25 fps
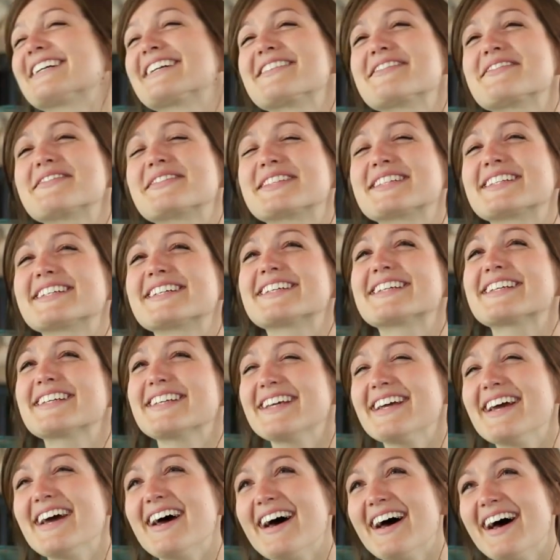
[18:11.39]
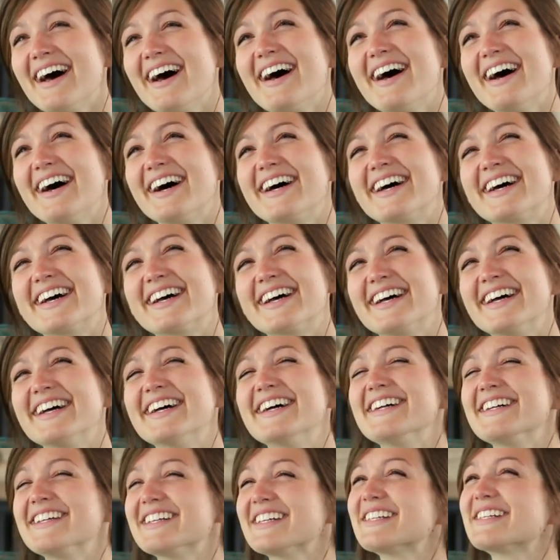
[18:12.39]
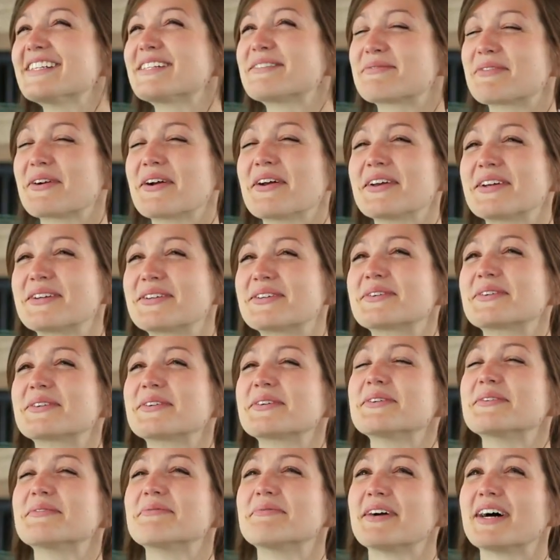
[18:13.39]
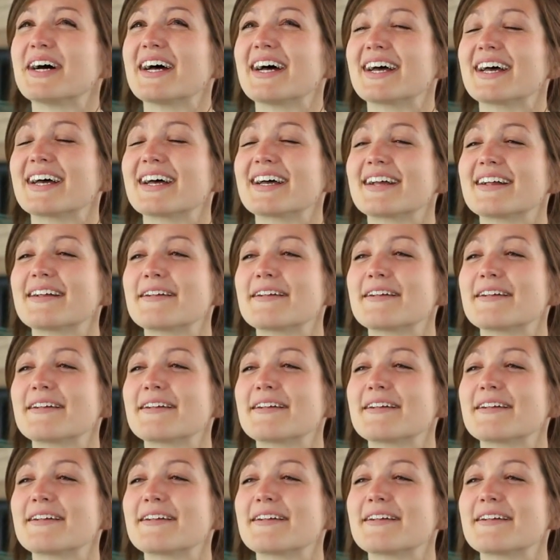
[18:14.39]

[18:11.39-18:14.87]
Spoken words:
I was like, yeah, it's probably true, but